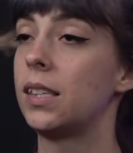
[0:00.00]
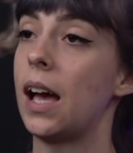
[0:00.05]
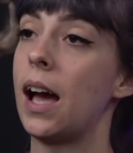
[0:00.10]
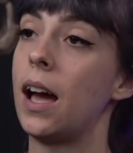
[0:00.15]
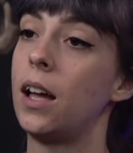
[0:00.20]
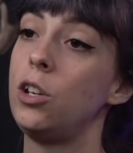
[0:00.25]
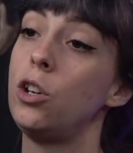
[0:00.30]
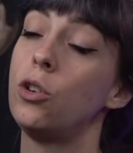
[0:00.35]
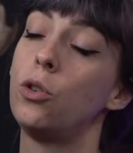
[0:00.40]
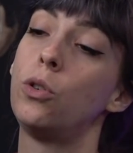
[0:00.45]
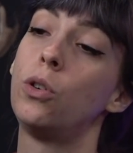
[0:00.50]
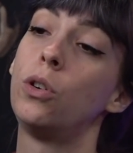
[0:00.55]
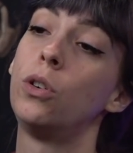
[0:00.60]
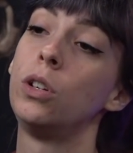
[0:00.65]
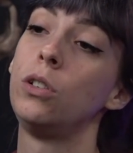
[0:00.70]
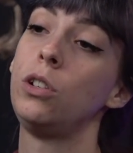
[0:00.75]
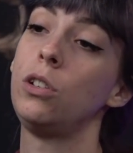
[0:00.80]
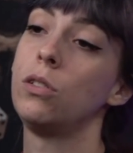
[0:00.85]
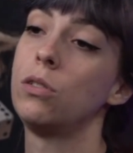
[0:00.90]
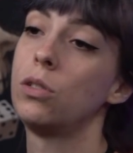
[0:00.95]
and your
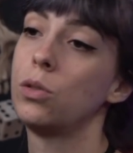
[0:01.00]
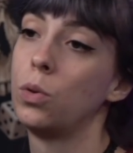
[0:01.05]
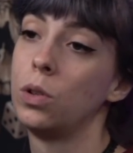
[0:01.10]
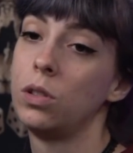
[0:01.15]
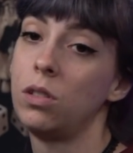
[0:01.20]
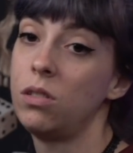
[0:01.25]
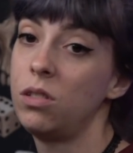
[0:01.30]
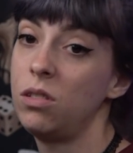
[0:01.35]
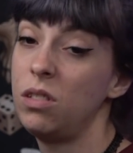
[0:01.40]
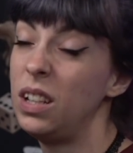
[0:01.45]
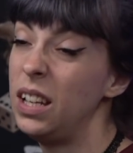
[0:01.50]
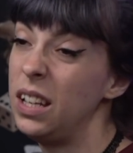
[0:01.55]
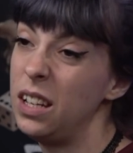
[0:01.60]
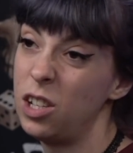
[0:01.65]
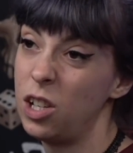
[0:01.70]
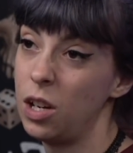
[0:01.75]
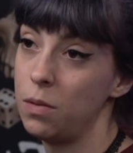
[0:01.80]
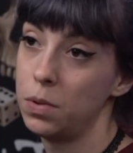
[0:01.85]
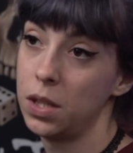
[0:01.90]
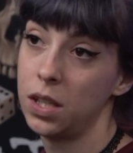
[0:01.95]
squad's
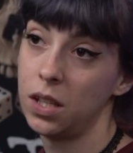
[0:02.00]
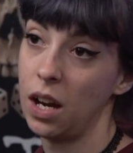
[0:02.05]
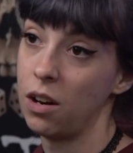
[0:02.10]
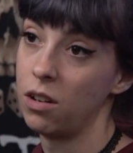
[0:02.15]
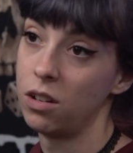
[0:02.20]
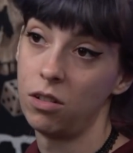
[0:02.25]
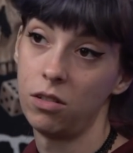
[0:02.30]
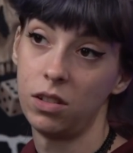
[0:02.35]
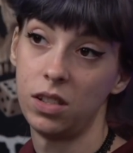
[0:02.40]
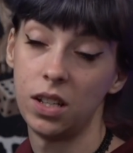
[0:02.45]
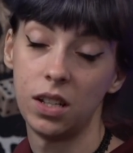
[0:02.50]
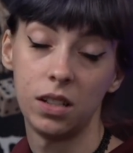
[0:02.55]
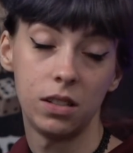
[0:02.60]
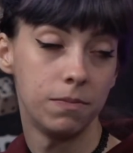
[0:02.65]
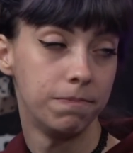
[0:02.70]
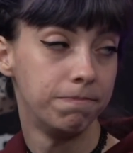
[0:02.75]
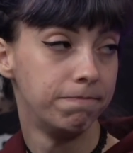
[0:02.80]
leadership's characteristics.